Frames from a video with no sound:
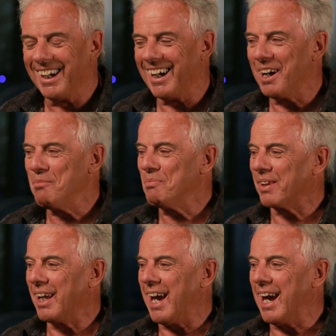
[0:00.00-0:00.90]

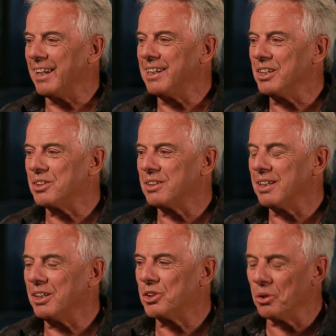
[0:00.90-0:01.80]
Um, and his,
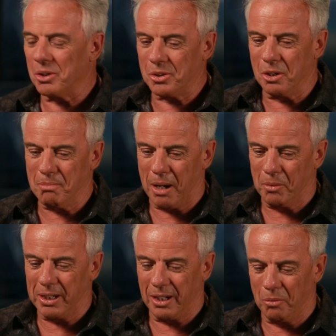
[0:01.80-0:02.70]
his short term
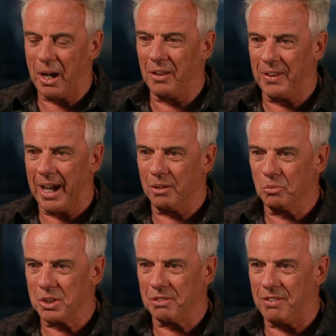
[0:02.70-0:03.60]
memory around that
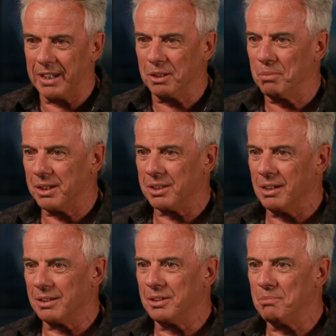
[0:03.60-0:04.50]
was affected, but his
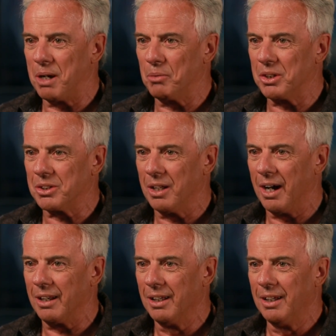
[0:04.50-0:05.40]
long term memory is
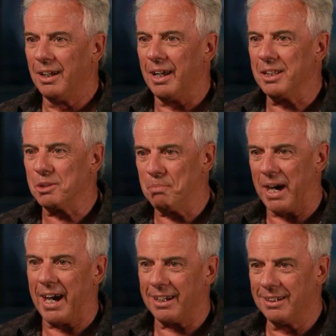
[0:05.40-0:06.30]
not, and he's
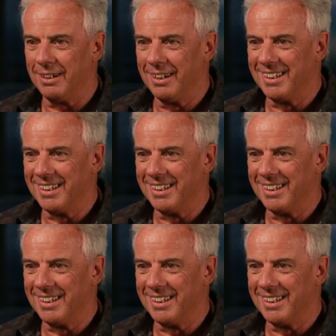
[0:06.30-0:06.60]
back.